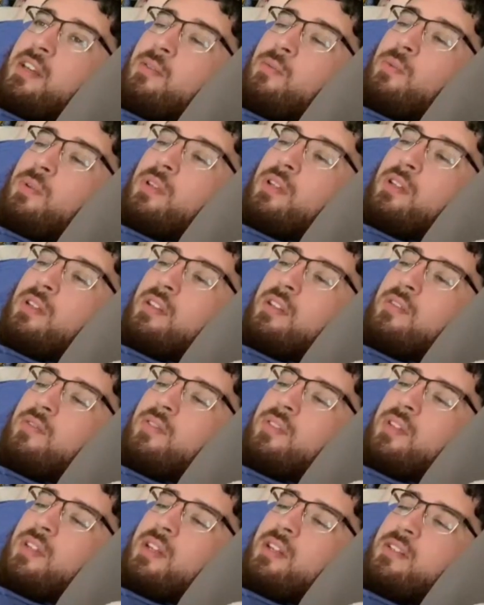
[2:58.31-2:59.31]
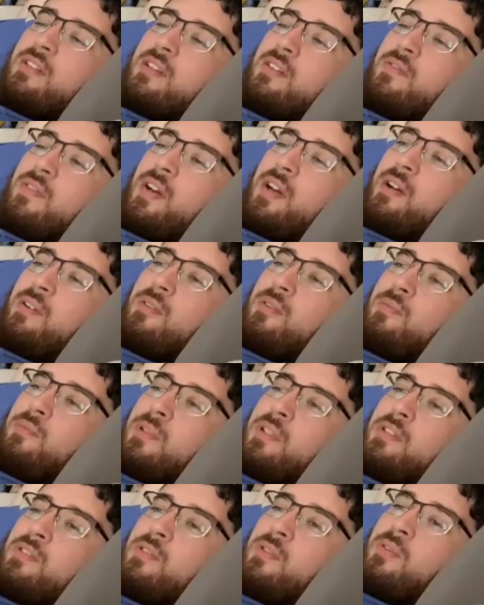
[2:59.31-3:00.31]
we can give you the antiviral,
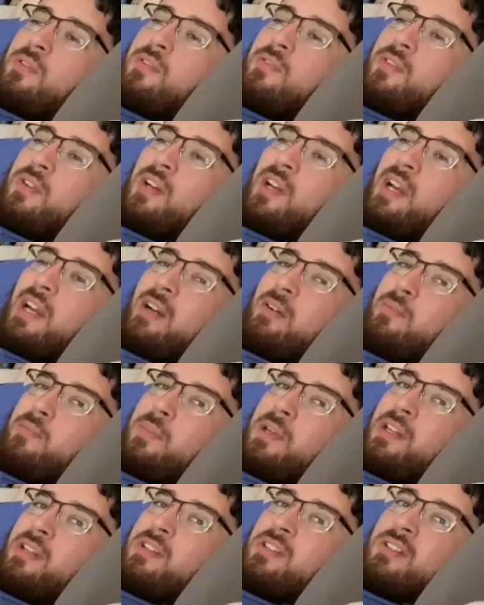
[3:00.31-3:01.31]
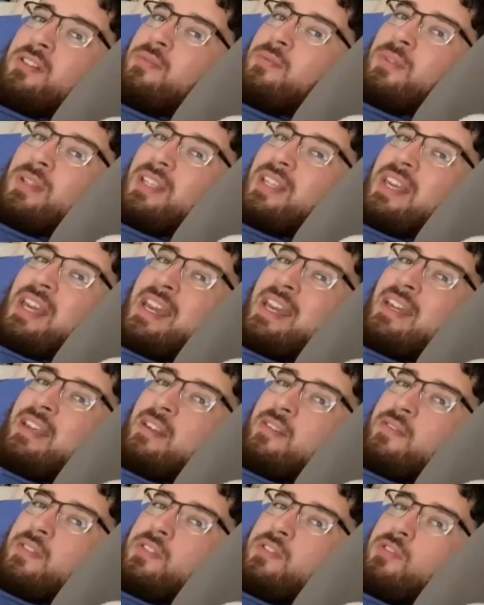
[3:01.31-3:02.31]
but it's only for outpatient. We can't
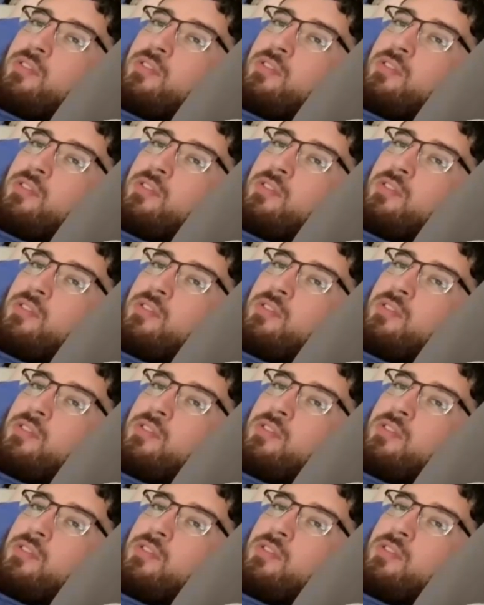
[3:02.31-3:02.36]
give it